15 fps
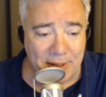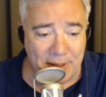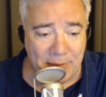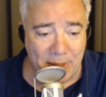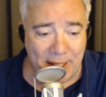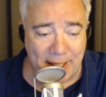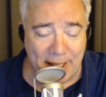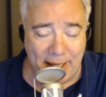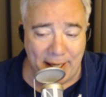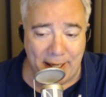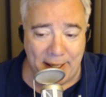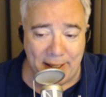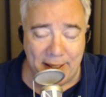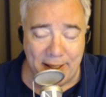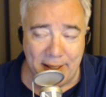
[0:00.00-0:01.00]
mm hmm Well, it
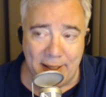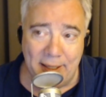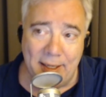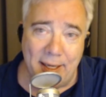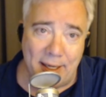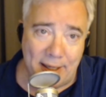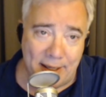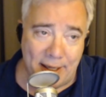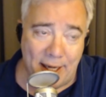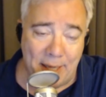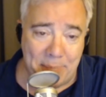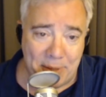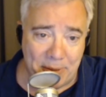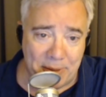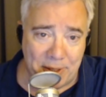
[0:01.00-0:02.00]
can, and then
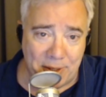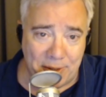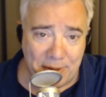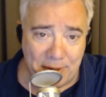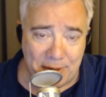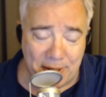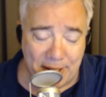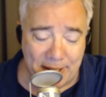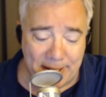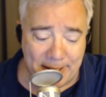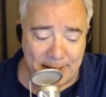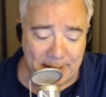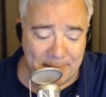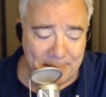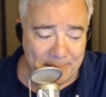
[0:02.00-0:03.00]
Apple, which is using
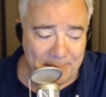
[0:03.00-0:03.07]
um,